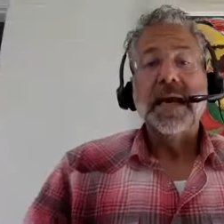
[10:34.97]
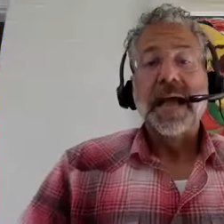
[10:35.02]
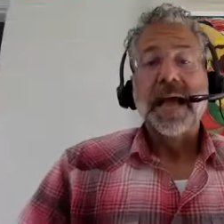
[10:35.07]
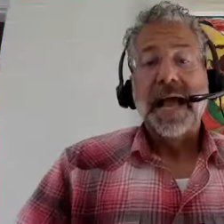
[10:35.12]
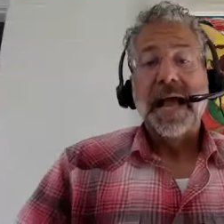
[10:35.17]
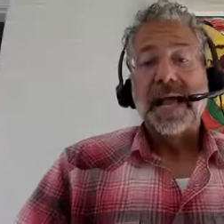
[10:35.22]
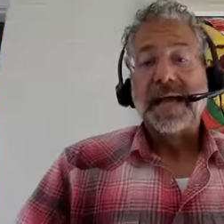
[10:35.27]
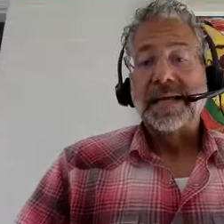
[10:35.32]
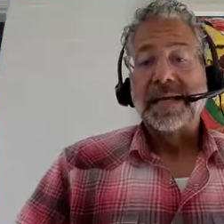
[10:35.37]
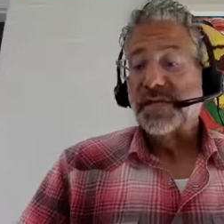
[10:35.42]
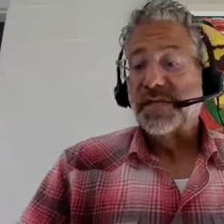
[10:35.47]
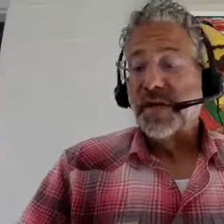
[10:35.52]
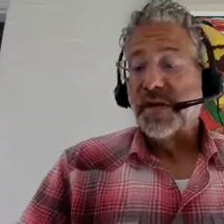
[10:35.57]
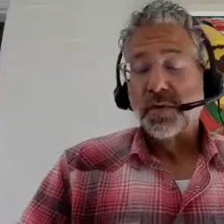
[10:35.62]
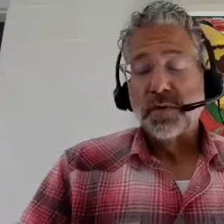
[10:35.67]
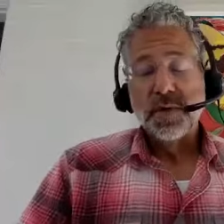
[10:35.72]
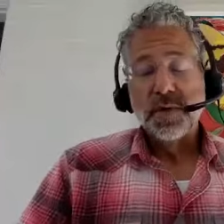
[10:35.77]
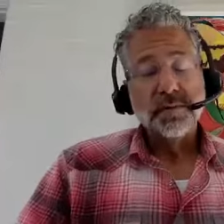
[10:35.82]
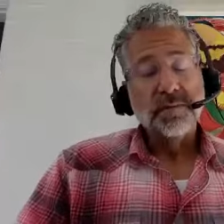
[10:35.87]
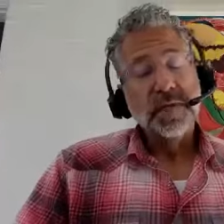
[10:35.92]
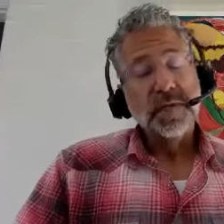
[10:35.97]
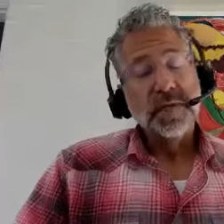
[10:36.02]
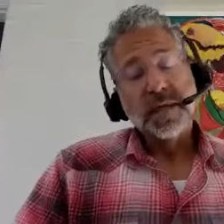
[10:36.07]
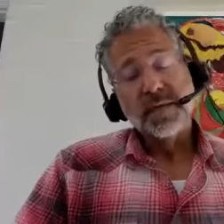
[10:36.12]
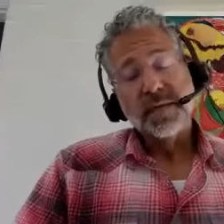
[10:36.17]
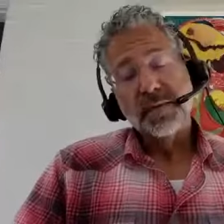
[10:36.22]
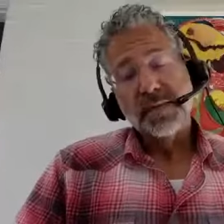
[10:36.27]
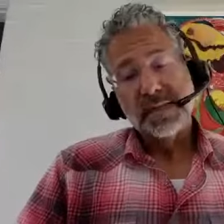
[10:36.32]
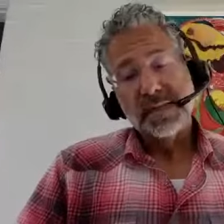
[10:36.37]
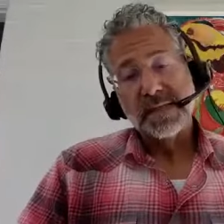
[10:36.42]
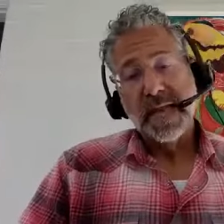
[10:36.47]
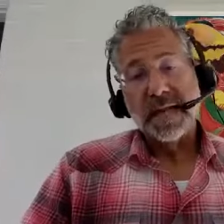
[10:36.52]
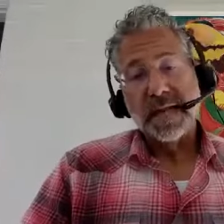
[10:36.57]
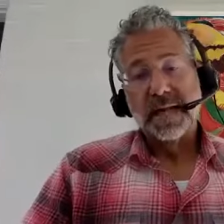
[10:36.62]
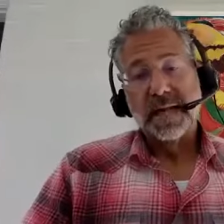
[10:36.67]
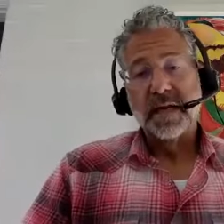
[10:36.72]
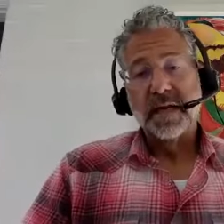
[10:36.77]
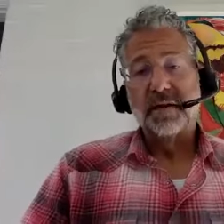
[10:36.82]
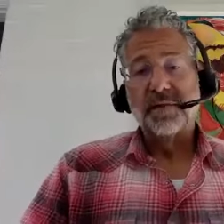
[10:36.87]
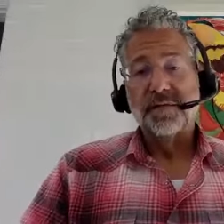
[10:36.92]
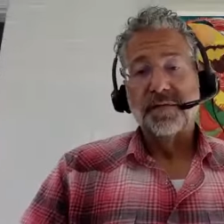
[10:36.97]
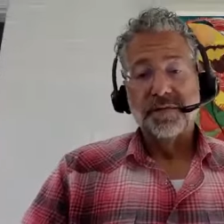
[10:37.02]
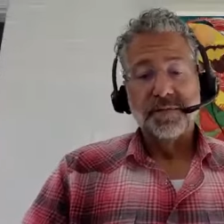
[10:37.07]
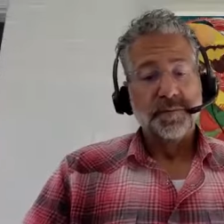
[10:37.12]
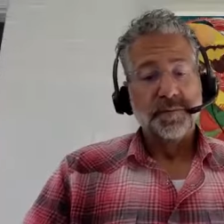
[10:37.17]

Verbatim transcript: hmm and so there really was not enough